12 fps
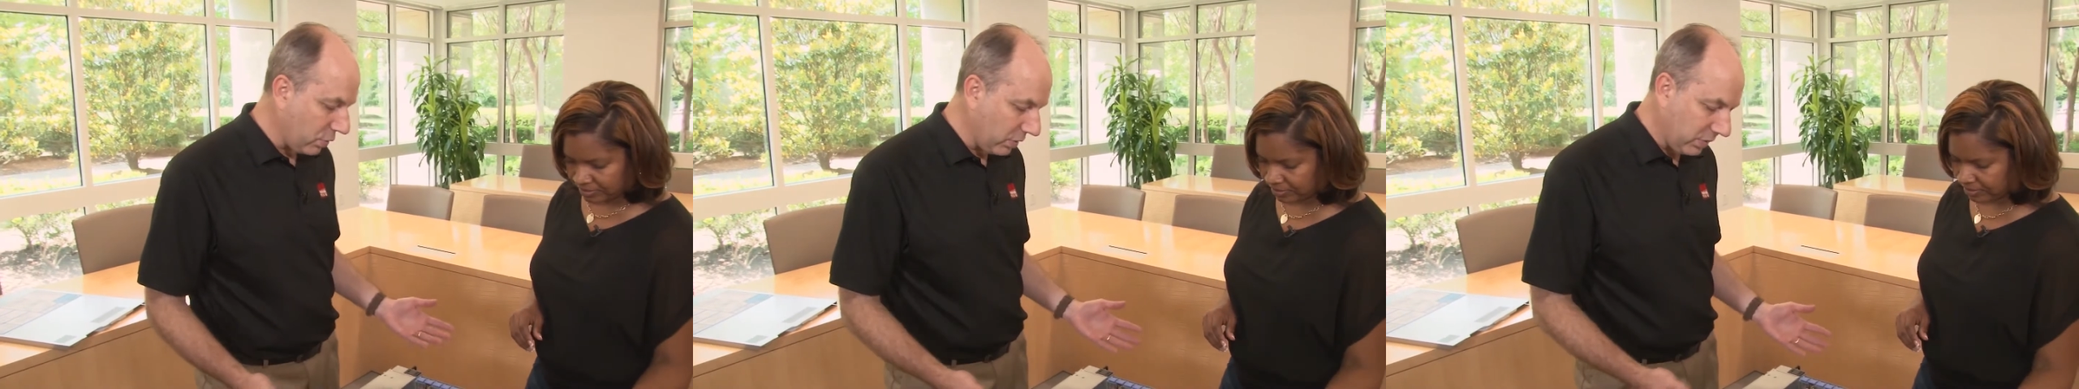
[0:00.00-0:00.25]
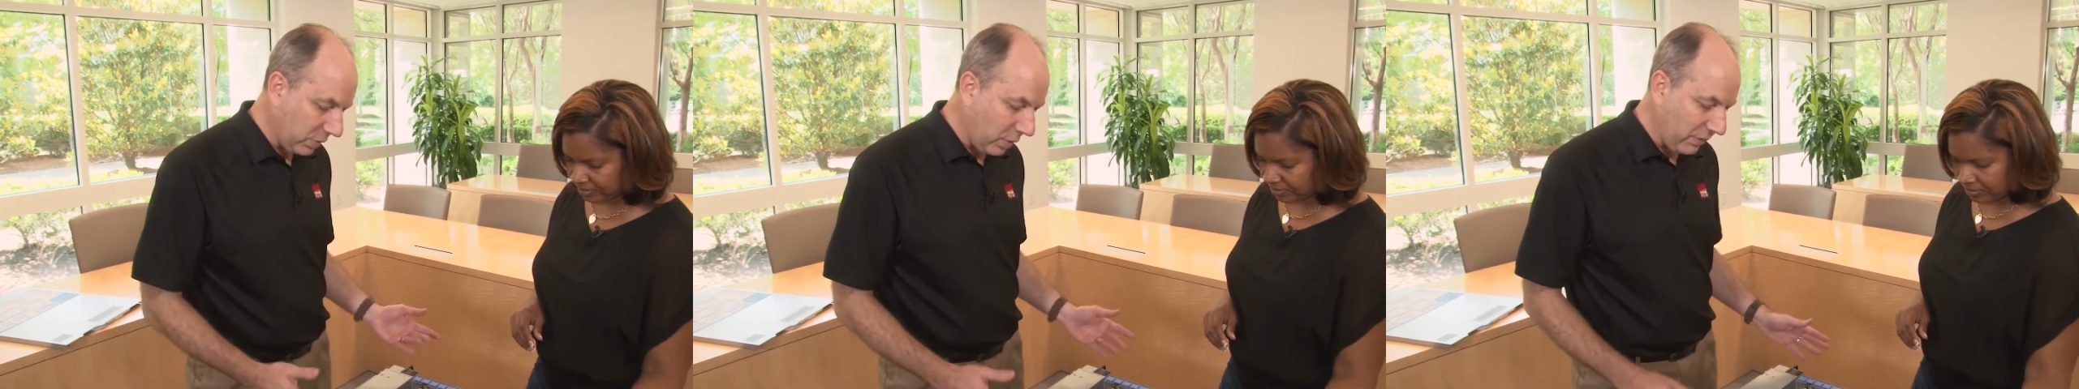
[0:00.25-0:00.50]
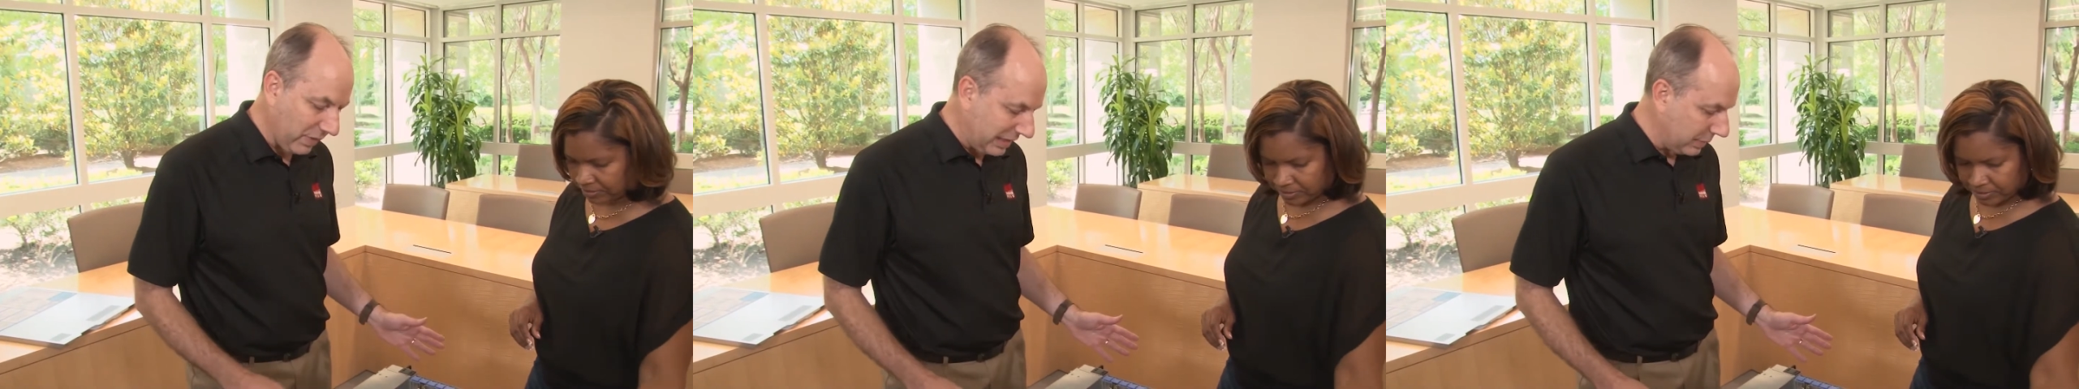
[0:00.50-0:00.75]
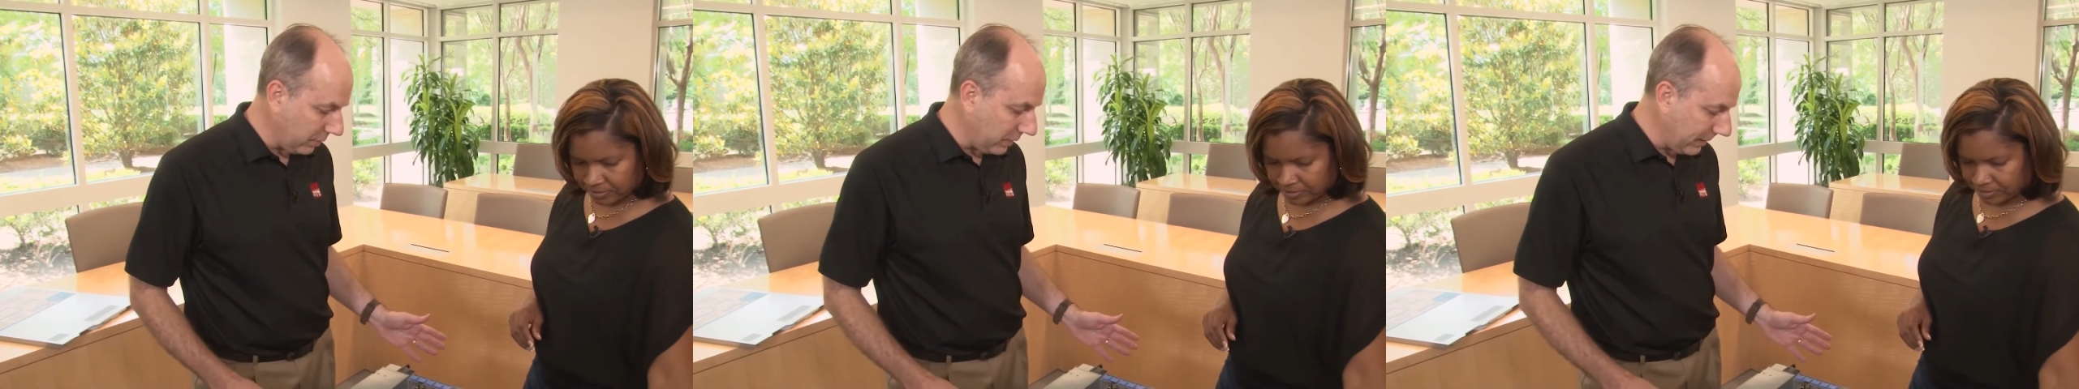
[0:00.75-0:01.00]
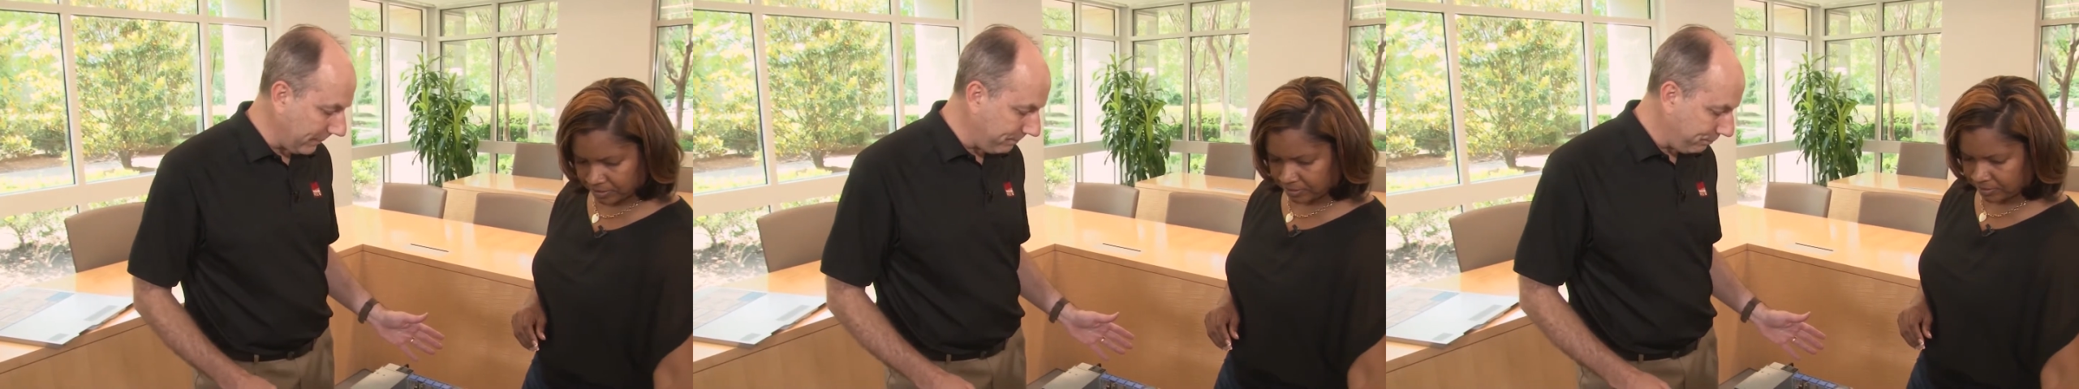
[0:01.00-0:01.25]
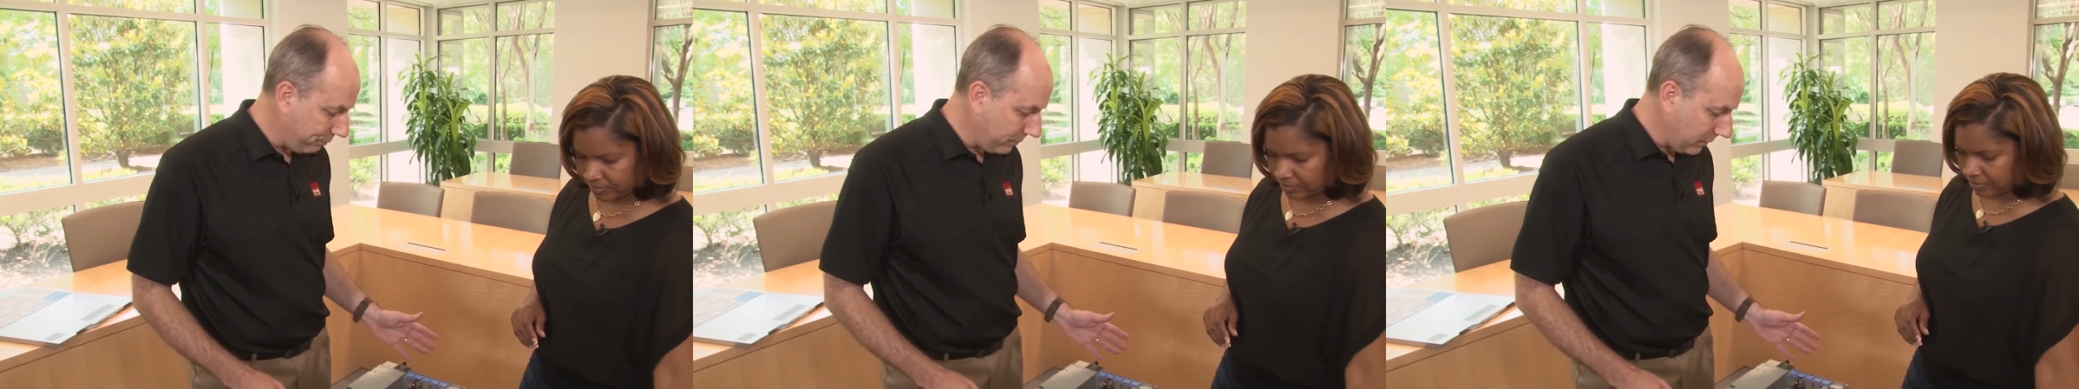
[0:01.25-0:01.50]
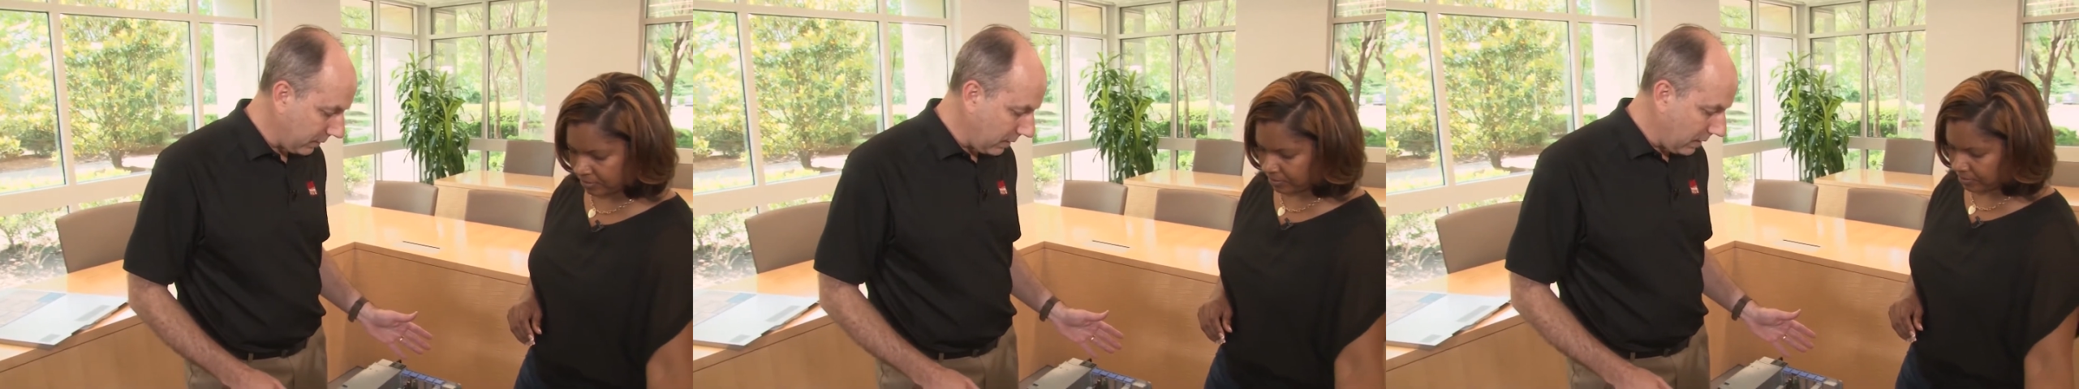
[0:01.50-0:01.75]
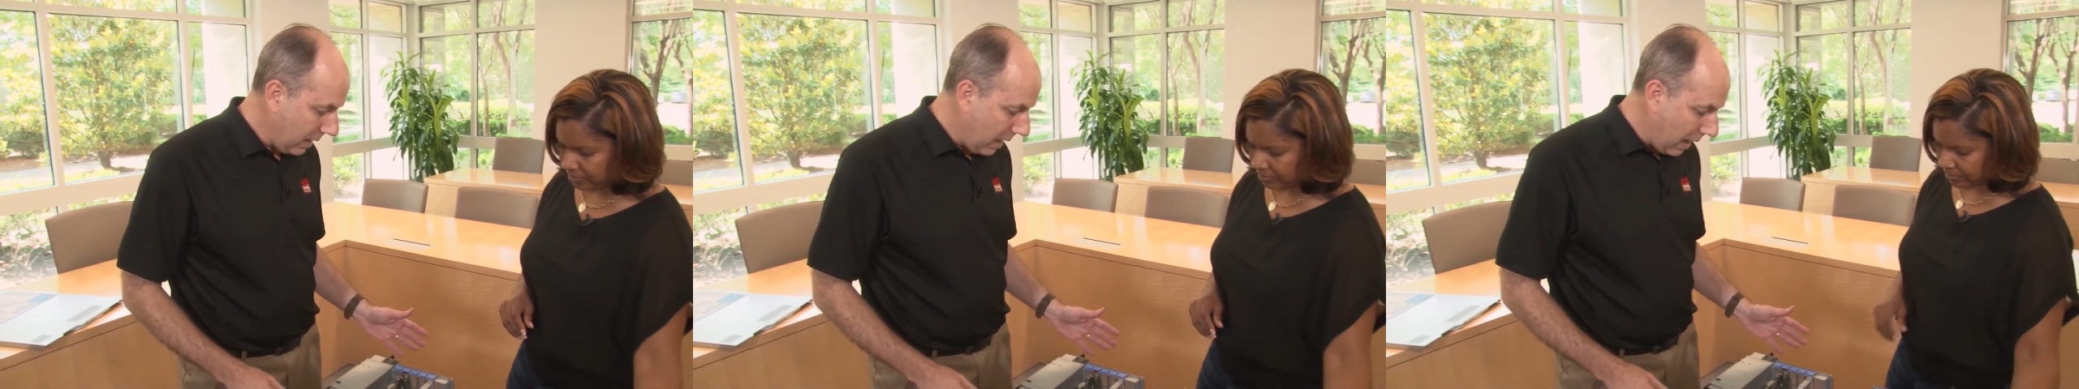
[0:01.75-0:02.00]
Speaker 1: choice is quite flexible there.
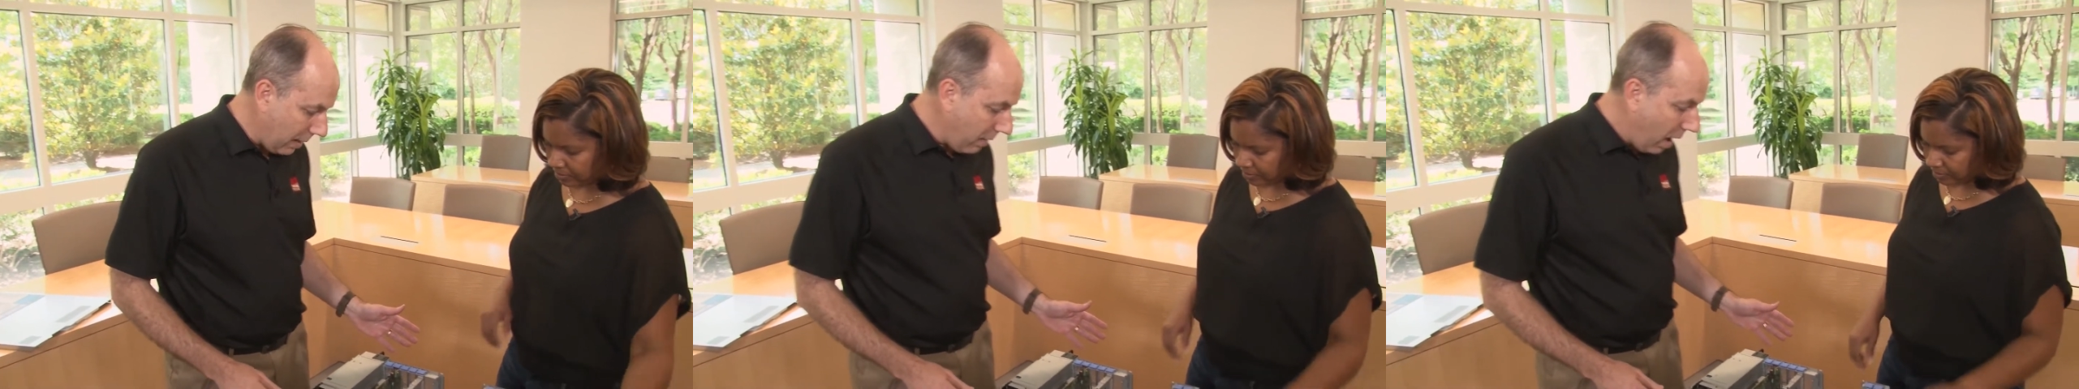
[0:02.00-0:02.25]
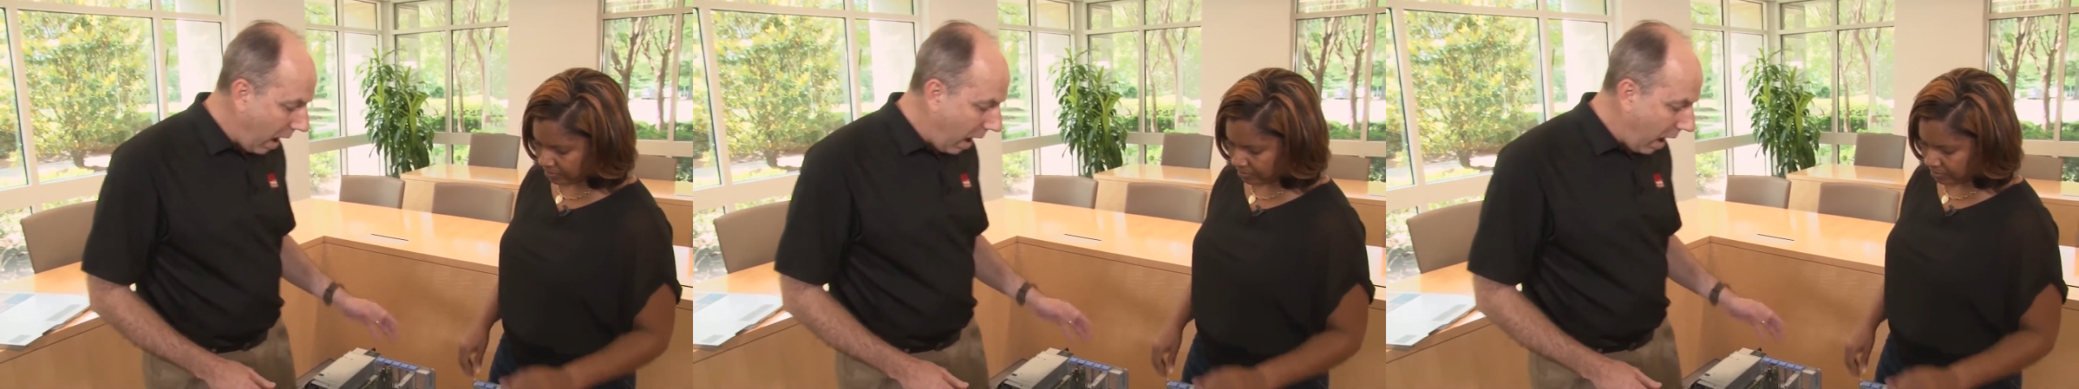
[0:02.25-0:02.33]
Um,